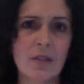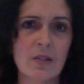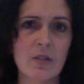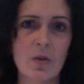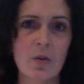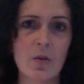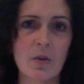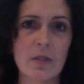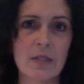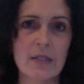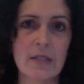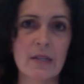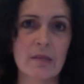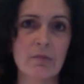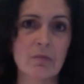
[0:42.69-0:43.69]
so
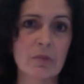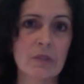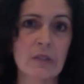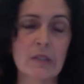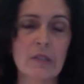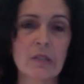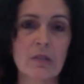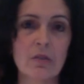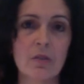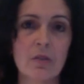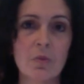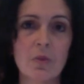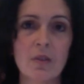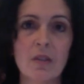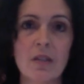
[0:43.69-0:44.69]
it's not really necessarily
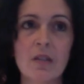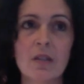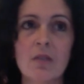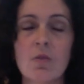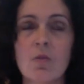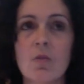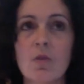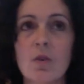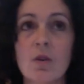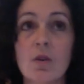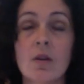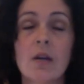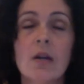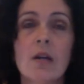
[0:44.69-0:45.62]
worth it, or